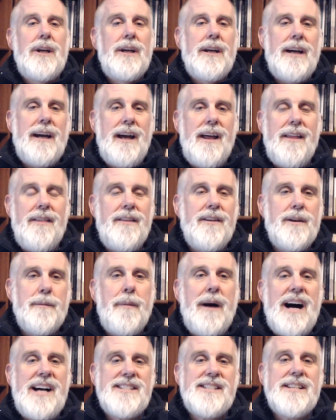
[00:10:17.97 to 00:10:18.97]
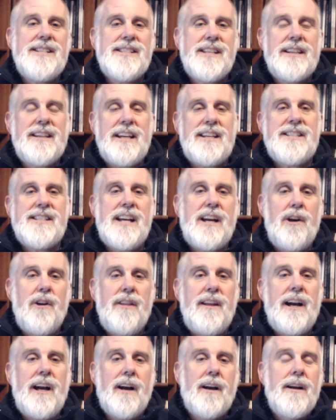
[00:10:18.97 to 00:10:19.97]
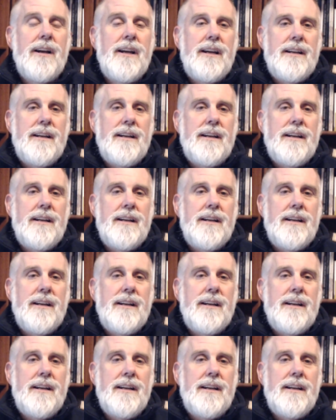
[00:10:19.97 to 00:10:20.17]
the deposits that they say are there.